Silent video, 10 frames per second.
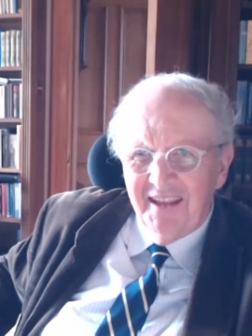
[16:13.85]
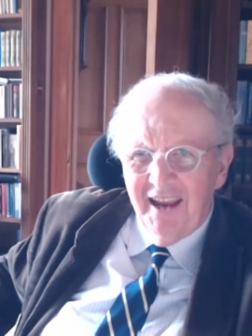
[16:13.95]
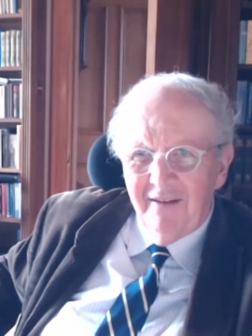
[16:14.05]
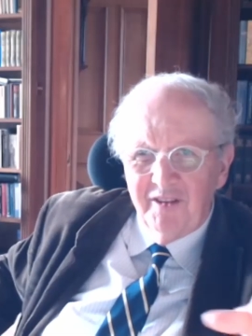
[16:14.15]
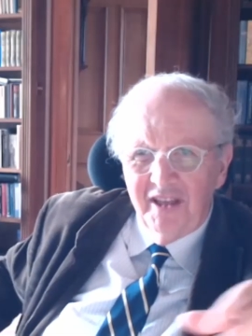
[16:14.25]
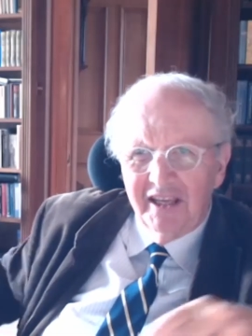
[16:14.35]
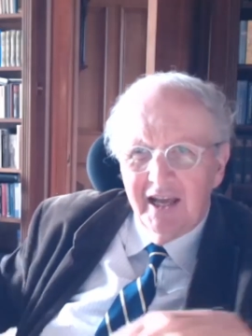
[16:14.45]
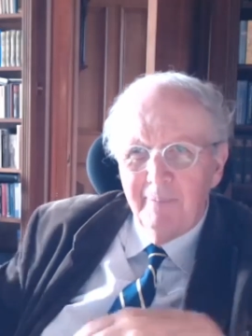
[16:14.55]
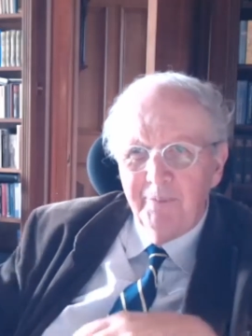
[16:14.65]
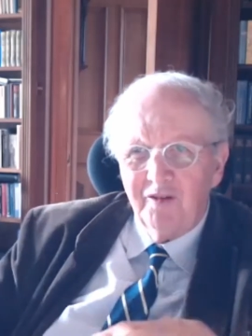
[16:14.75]
everything
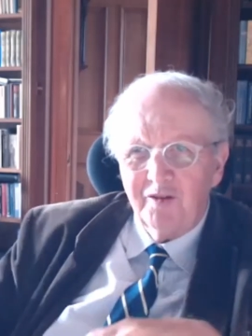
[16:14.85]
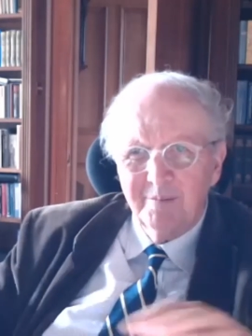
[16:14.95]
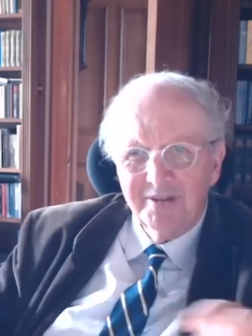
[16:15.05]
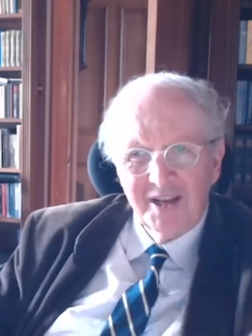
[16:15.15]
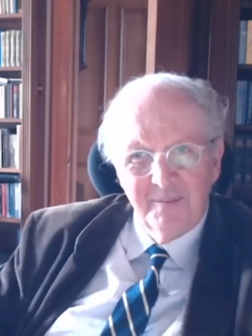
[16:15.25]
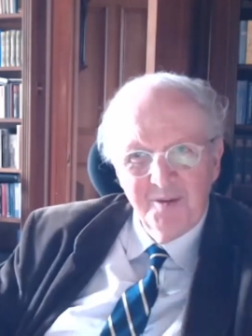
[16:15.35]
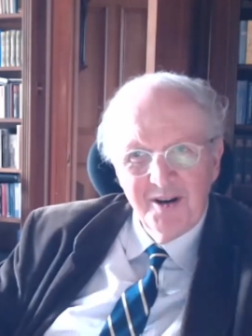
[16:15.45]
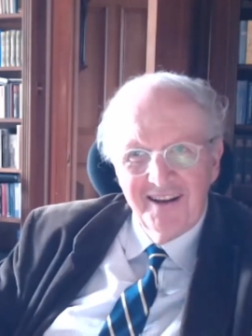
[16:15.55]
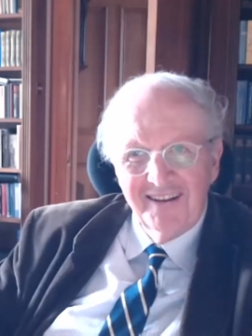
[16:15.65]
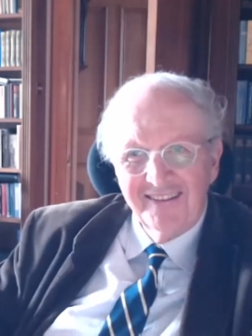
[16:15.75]
comes from
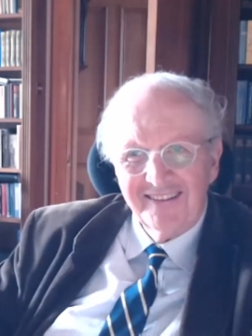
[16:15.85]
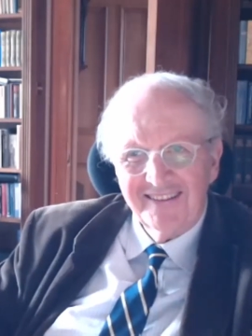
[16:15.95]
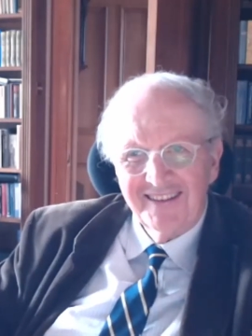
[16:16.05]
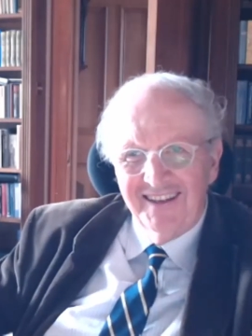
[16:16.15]
somewhere else.